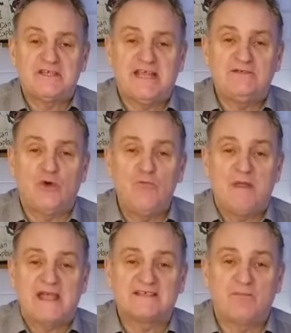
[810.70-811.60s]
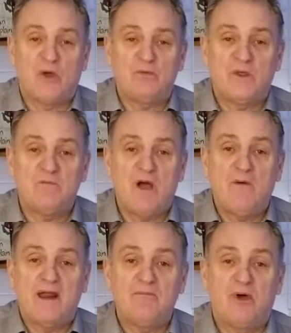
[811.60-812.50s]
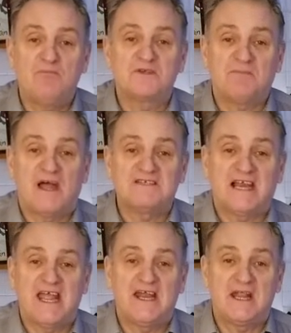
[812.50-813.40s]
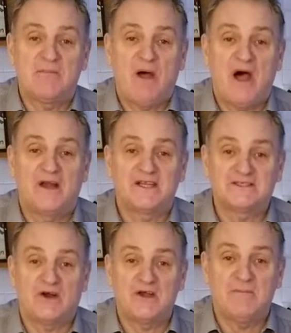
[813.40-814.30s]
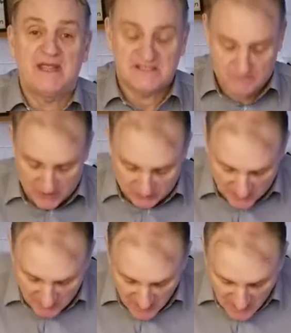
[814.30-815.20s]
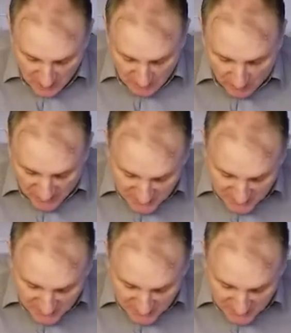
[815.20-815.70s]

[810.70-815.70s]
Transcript: say don't mess about with them, I went and put my spatula into the pan to start to mess about with them. But what you